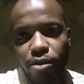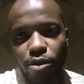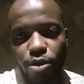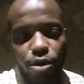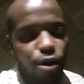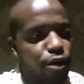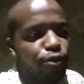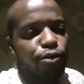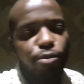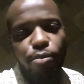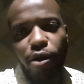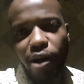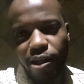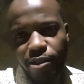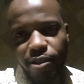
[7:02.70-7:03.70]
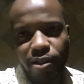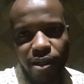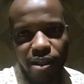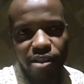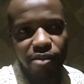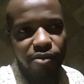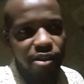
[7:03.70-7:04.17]
you know, footballers.
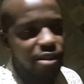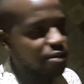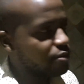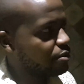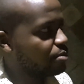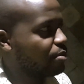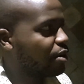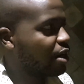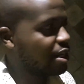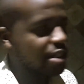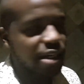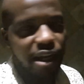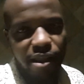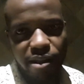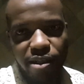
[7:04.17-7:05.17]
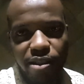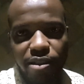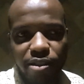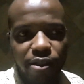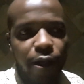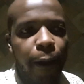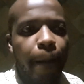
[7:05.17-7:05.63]
Let's even say footballers and
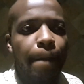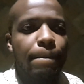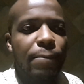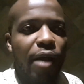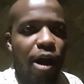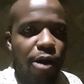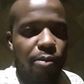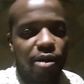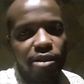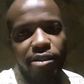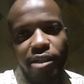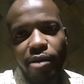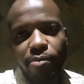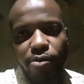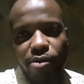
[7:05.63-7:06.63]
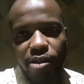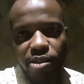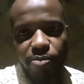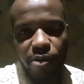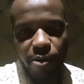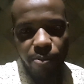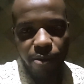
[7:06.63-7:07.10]
athletes how much time do they
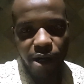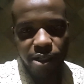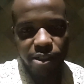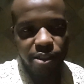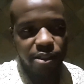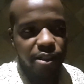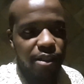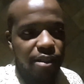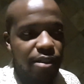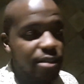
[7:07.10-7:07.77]
spend practicing?